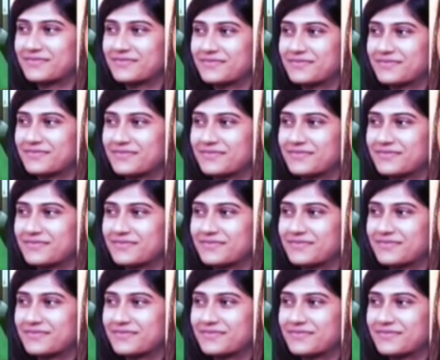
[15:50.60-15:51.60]

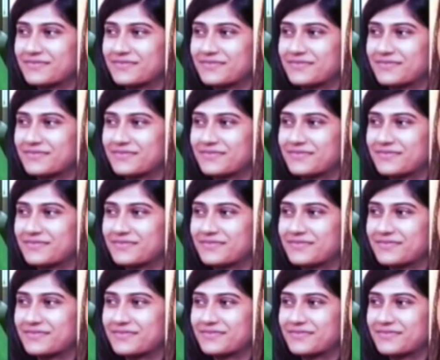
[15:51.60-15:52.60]

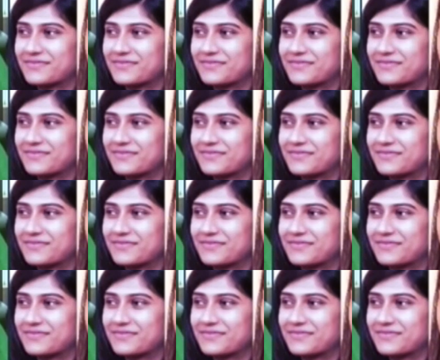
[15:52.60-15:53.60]

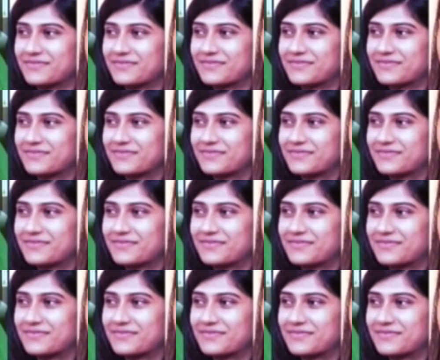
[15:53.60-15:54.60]

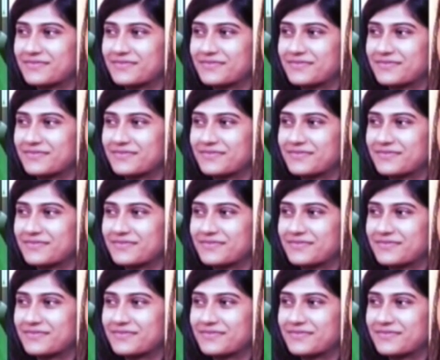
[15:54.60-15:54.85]
[no speech]